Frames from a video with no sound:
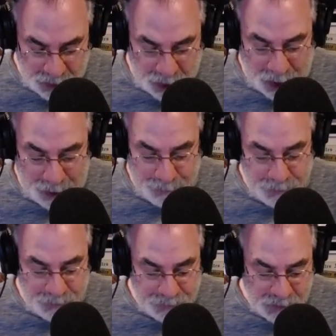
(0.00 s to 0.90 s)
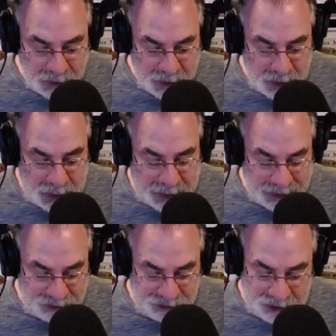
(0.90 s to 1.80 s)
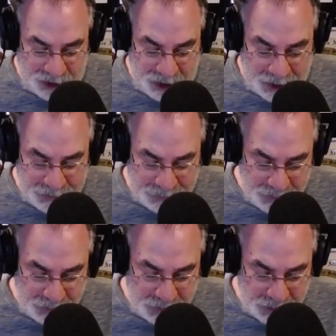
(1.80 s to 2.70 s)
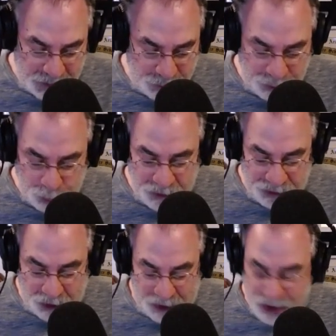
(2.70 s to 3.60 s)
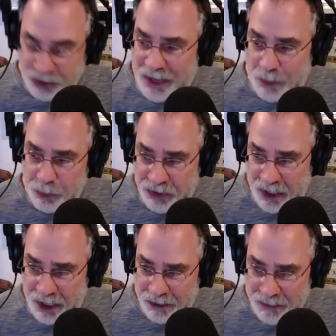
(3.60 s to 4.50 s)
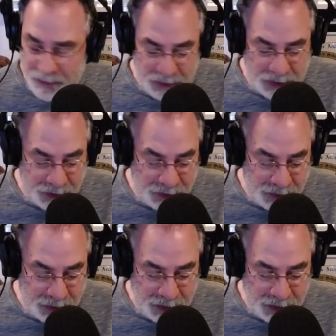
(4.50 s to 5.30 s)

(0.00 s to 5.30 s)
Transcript: I guess there was one of the sergeants that was there and